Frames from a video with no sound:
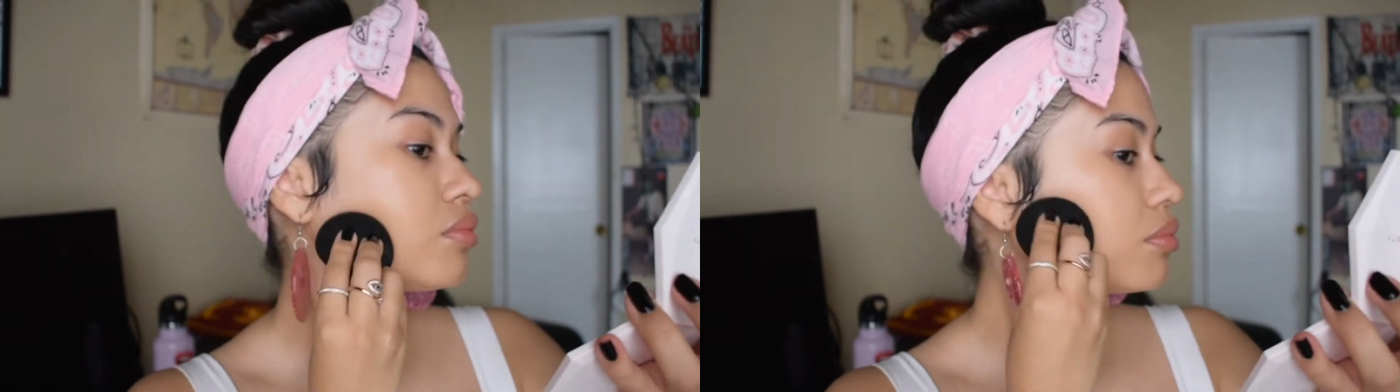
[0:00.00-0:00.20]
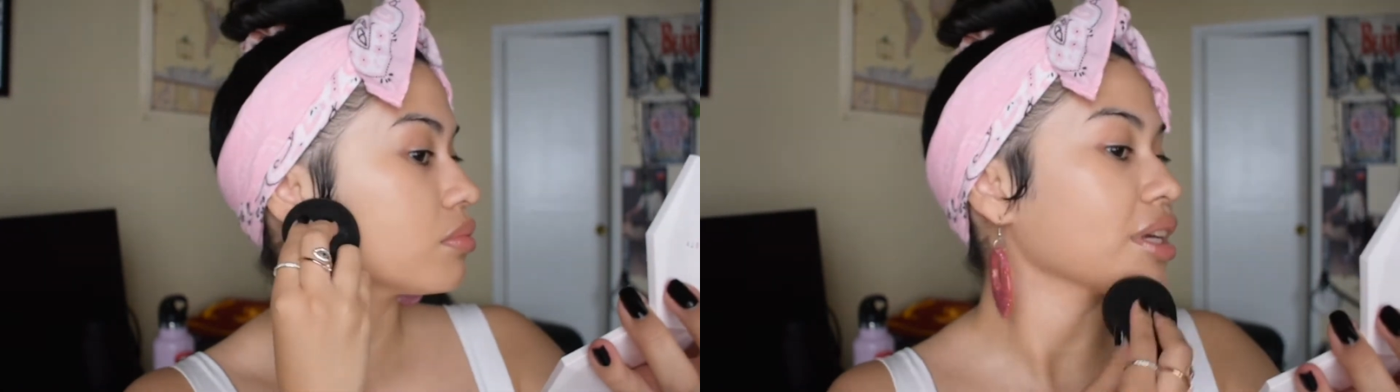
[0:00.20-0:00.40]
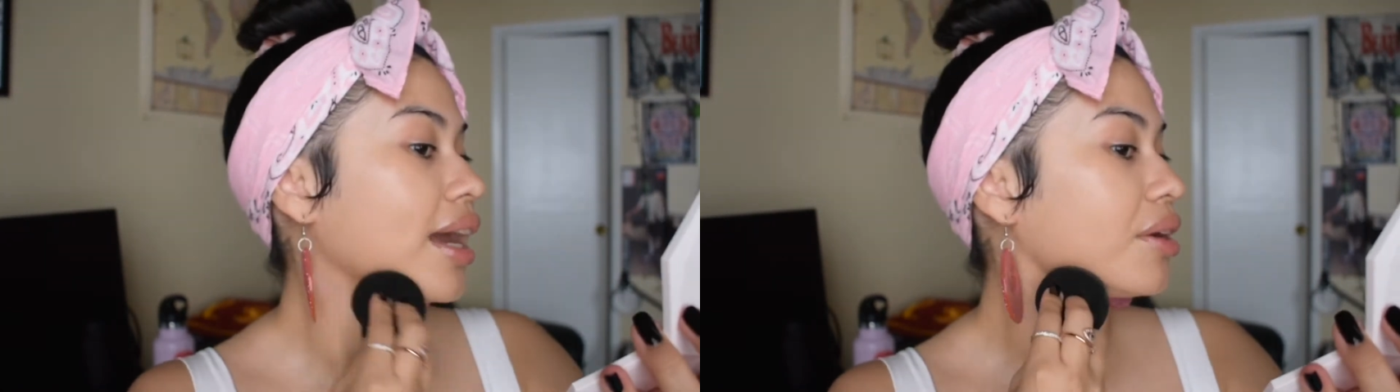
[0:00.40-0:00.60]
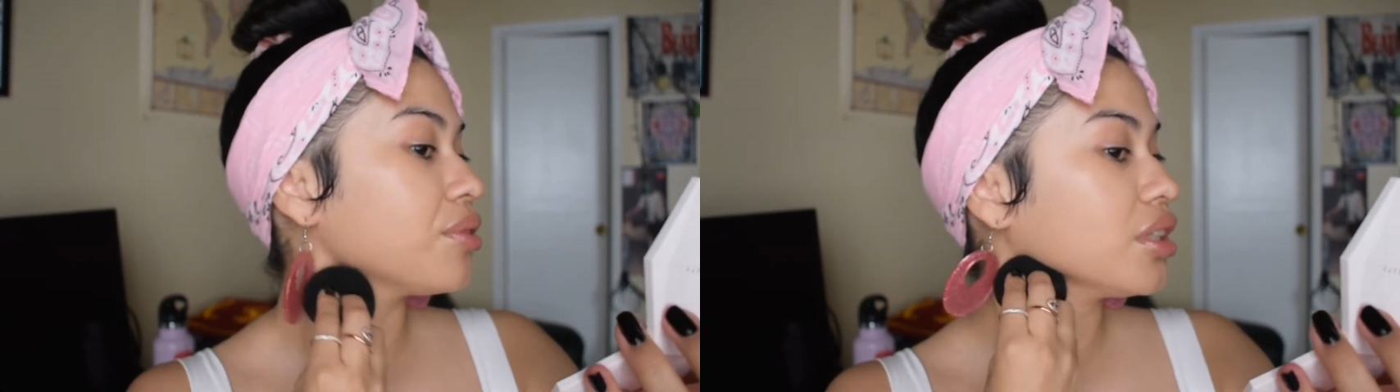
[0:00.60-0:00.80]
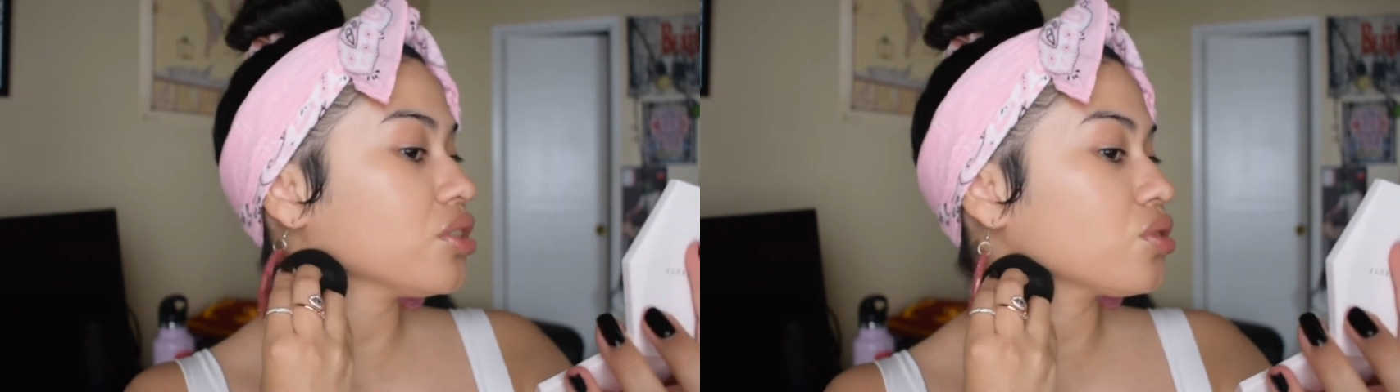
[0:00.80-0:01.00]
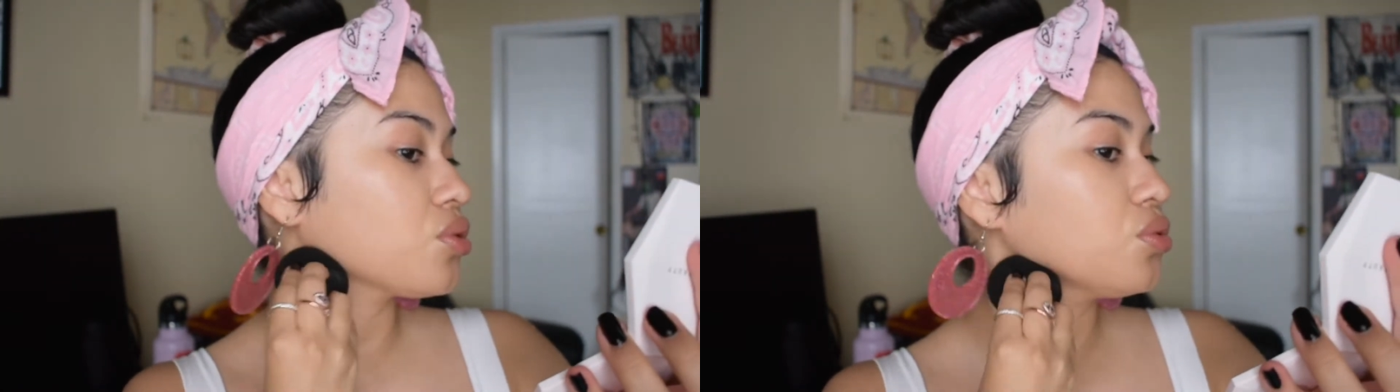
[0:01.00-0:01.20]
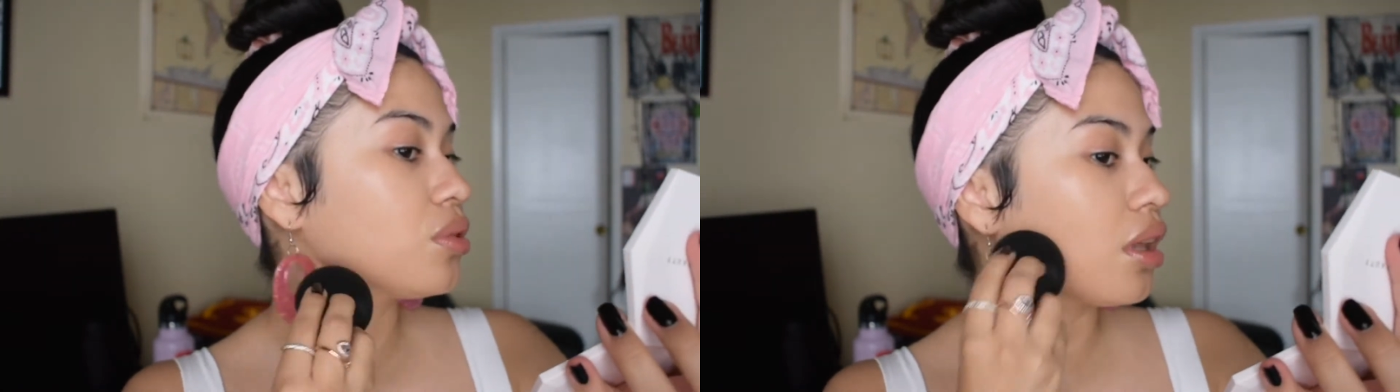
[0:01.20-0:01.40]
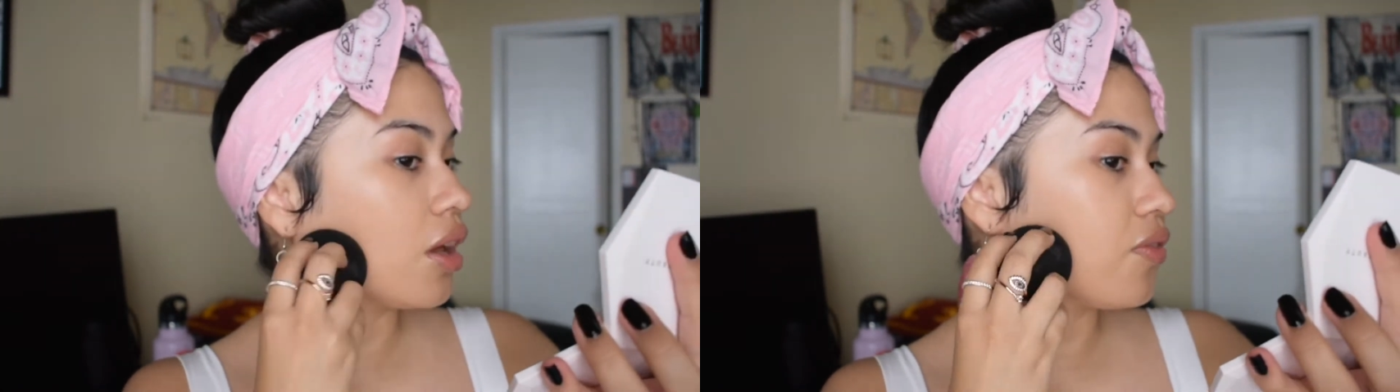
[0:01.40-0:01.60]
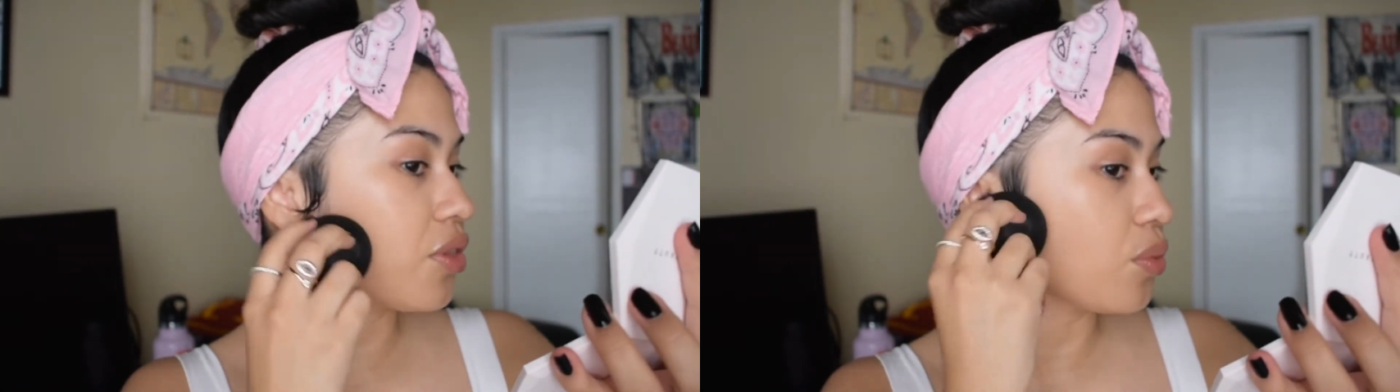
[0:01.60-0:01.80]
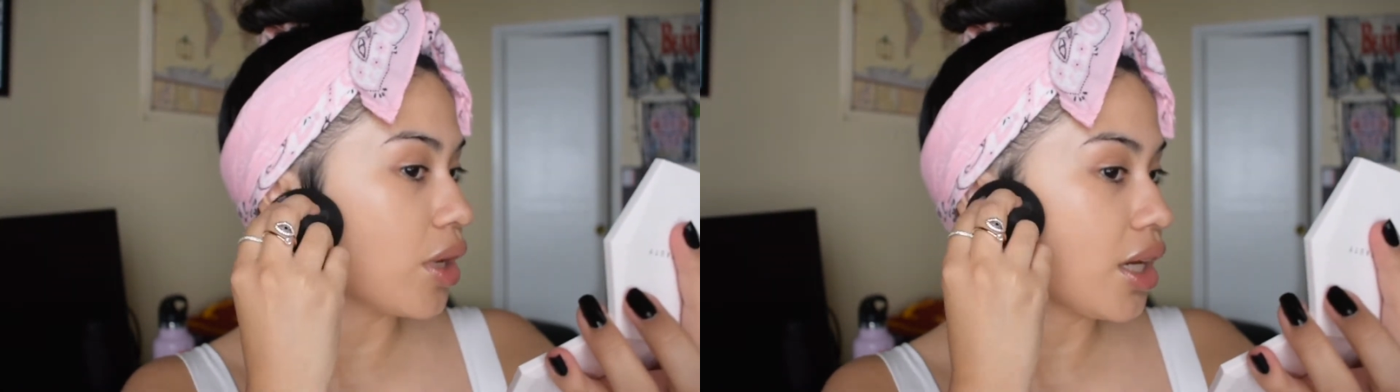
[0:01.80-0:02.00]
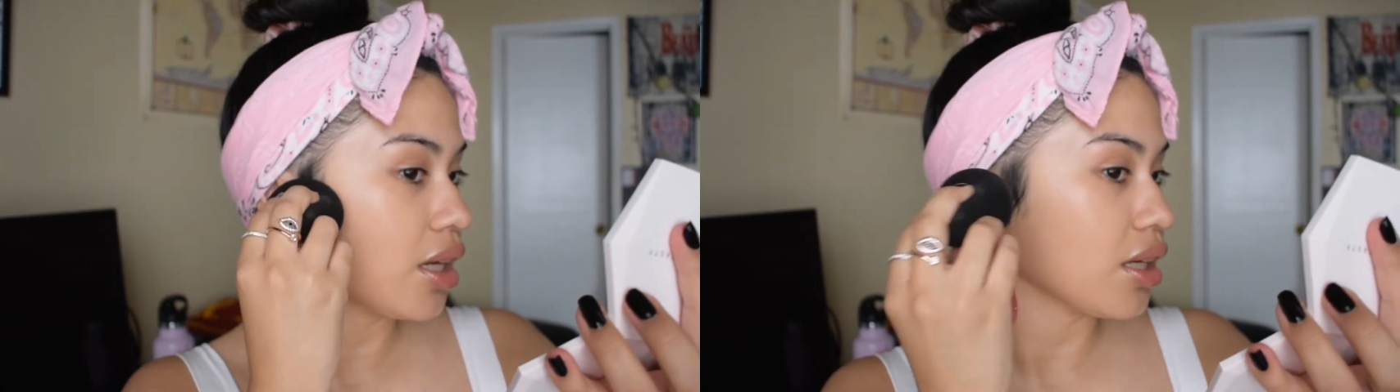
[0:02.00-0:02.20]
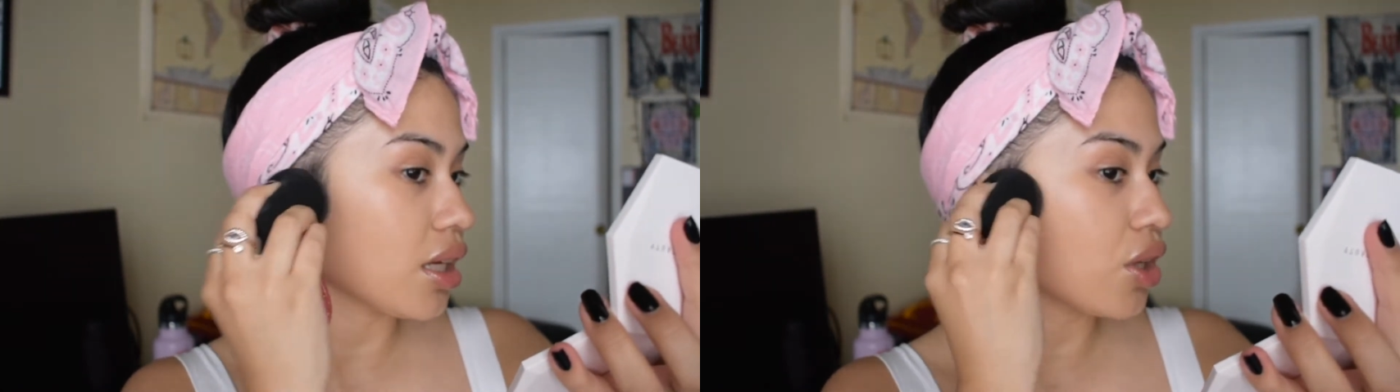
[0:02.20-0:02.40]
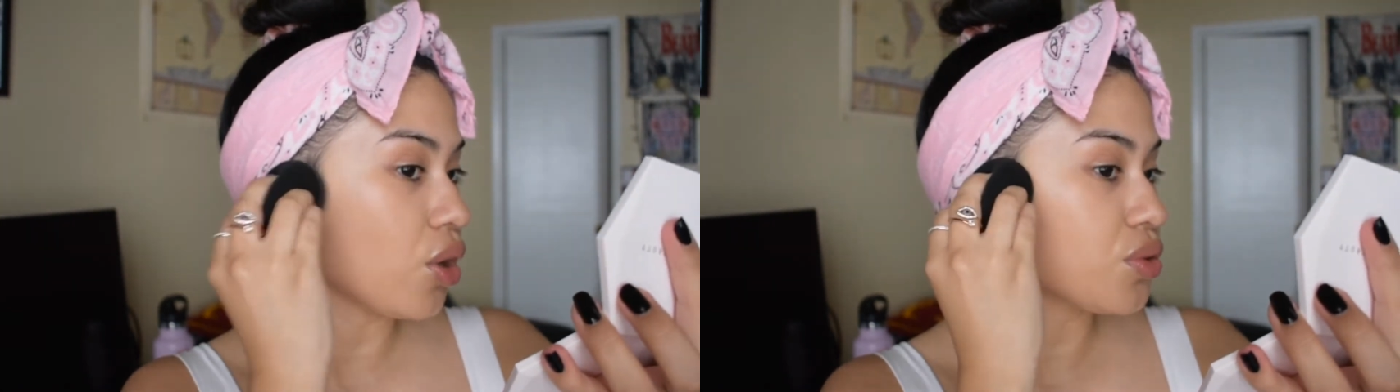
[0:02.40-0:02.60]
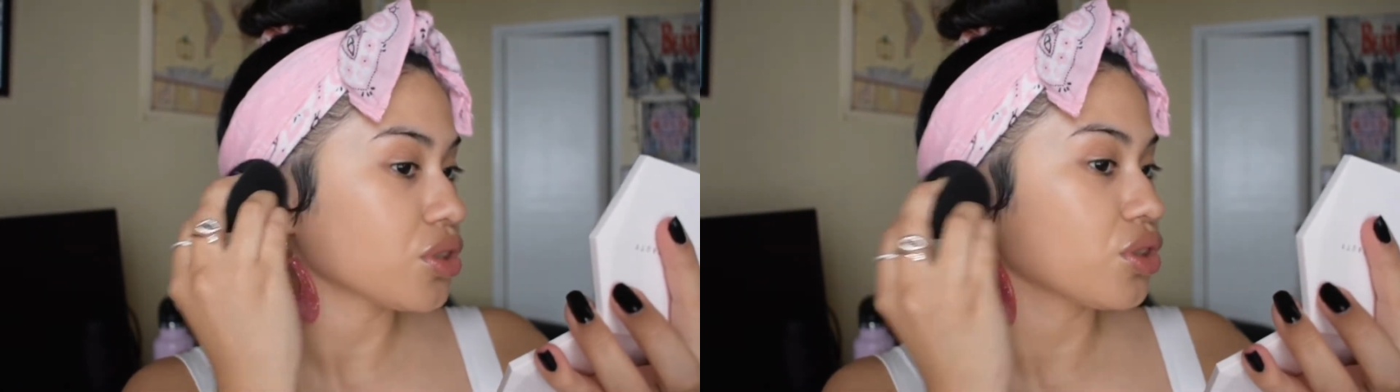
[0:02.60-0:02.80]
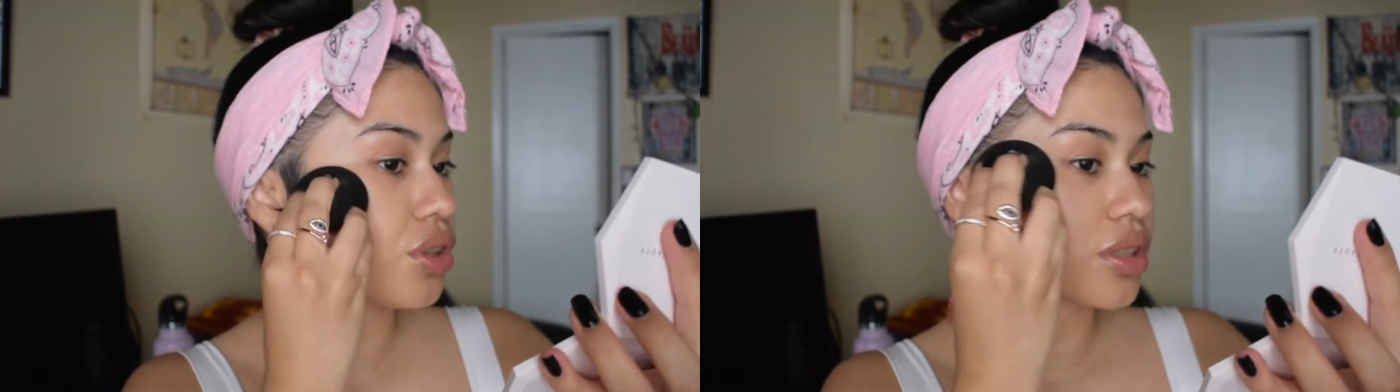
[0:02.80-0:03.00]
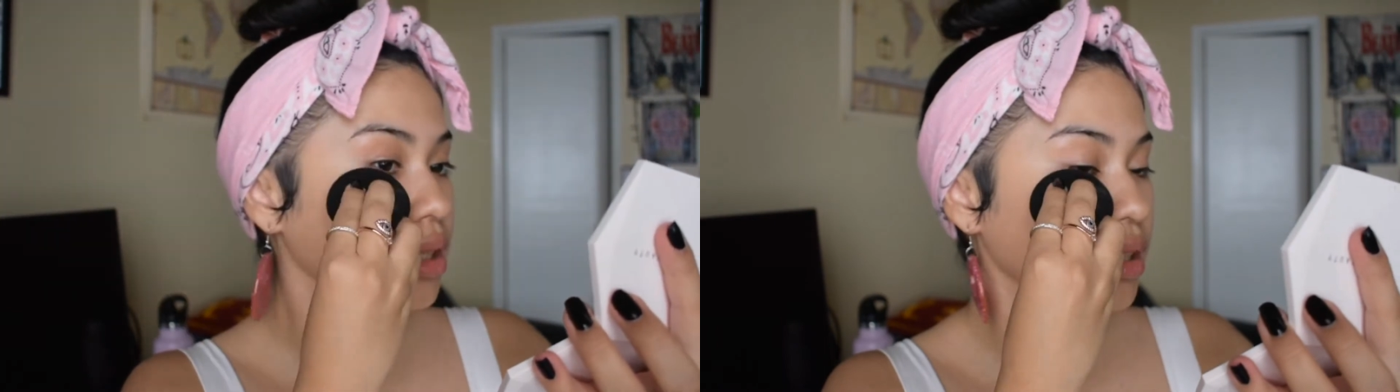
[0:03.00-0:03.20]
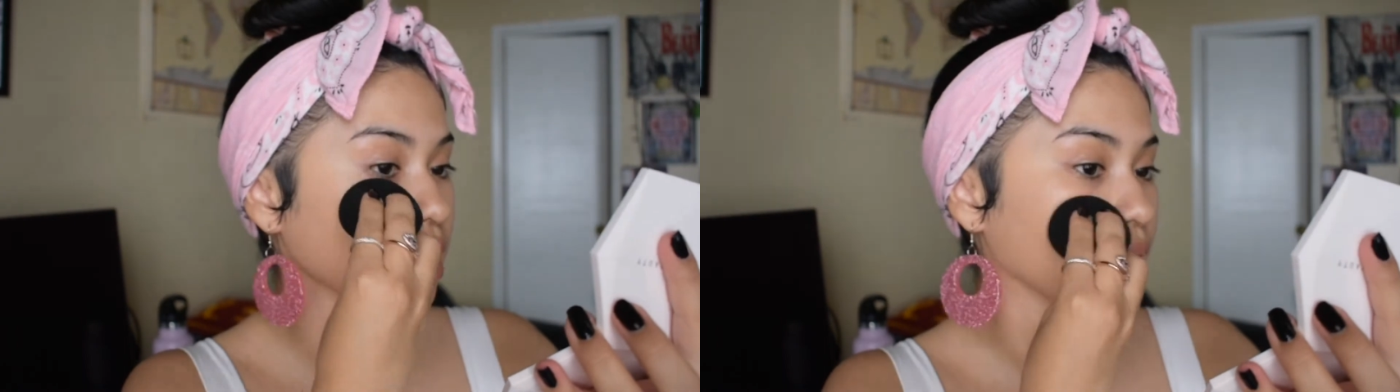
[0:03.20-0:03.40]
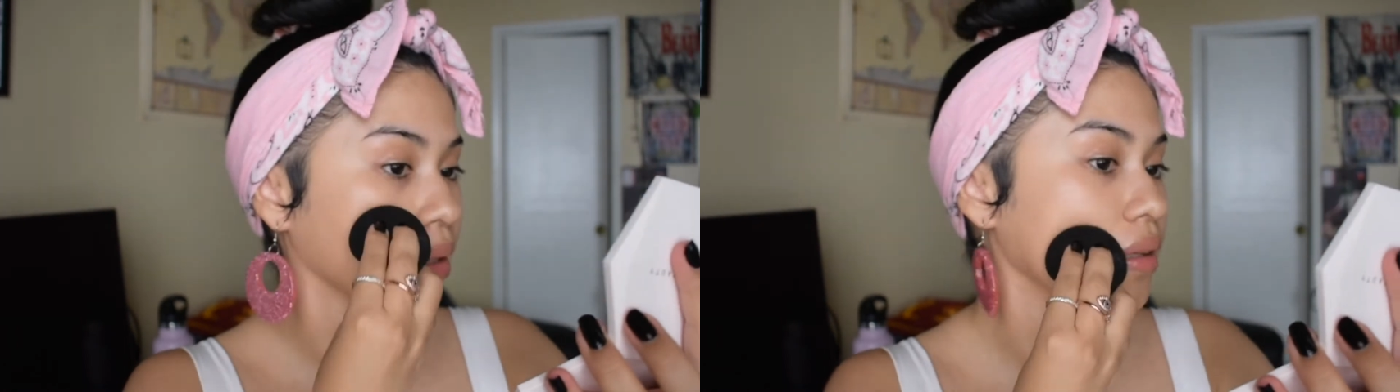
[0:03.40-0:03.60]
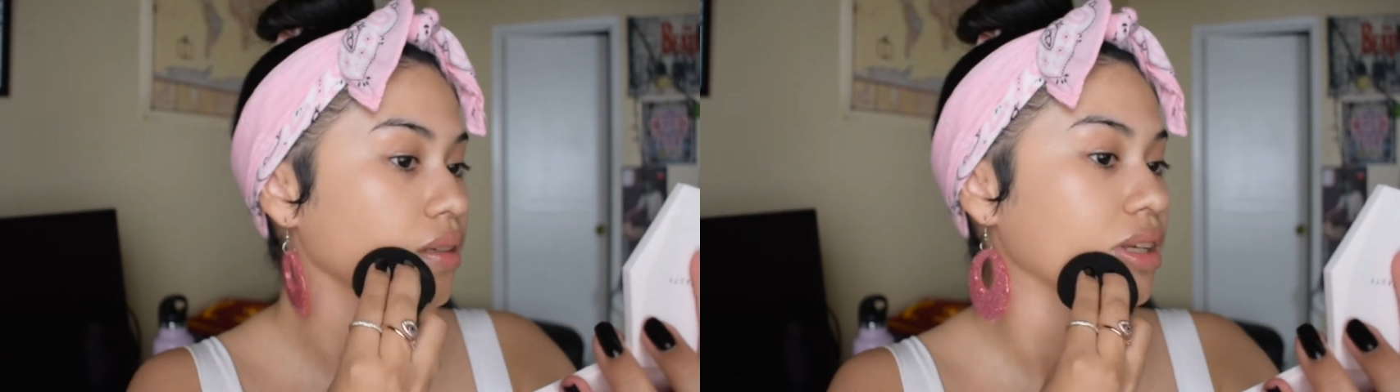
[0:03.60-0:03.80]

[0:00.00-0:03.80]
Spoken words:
But yeah, I really do love the way it goes into your skin.